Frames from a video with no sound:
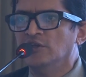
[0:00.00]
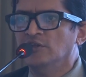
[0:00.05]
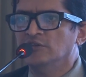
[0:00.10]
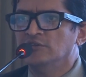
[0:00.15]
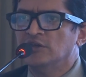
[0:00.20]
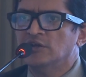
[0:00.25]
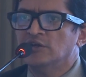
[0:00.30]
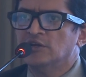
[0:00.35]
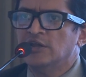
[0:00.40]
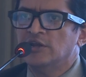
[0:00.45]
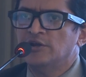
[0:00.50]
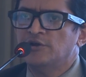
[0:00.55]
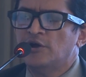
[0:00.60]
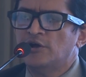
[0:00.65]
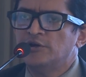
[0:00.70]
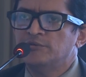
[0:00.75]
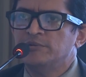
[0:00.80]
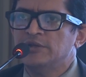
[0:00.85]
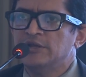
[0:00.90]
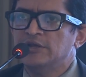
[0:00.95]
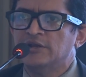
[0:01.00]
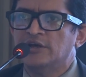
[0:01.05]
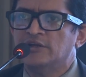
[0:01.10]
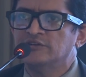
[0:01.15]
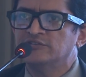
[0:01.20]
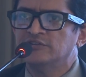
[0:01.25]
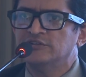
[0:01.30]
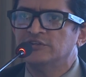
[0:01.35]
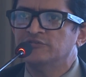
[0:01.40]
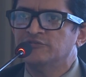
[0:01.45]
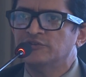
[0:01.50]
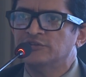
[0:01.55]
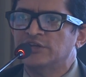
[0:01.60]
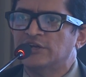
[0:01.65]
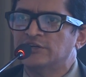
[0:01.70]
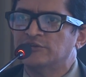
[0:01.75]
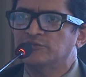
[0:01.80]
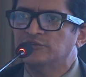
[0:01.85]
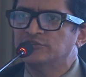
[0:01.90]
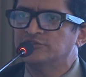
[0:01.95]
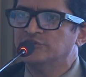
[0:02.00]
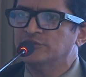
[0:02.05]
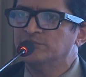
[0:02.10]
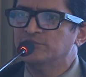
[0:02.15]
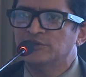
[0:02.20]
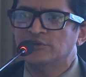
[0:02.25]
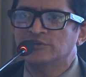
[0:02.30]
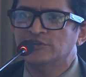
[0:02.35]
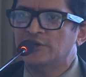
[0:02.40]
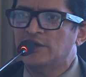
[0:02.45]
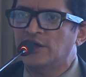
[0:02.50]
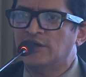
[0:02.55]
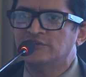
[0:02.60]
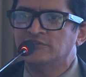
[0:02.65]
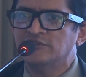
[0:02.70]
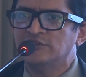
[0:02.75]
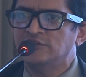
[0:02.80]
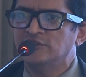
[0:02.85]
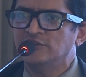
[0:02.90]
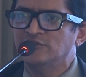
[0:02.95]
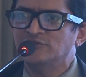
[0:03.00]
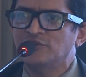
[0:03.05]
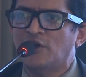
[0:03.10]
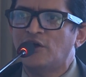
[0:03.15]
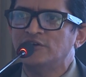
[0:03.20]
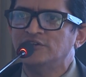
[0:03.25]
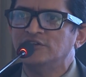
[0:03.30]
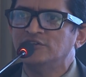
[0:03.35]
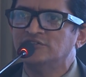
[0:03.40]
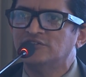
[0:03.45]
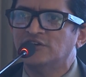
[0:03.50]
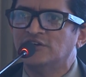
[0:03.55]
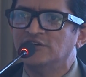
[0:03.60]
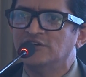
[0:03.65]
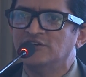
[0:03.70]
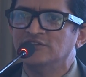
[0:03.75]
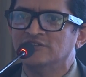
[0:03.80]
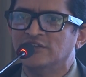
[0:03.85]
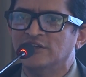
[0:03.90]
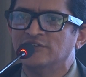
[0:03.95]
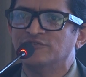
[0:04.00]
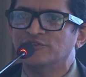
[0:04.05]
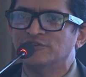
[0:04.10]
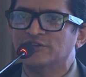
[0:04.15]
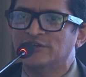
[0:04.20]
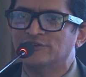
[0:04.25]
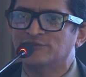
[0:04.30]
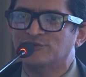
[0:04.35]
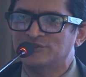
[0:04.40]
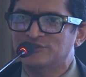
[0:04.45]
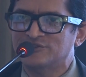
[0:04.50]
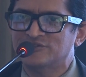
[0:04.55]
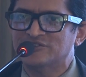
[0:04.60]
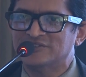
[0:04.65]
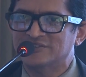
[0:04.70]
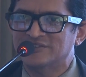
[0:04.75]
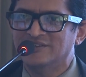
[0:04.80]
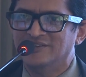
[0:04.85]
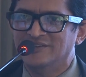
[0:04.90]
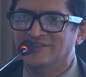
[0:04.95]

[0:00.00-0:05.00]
There cannot be an RCT for that question because an RCT is not the study design for that question.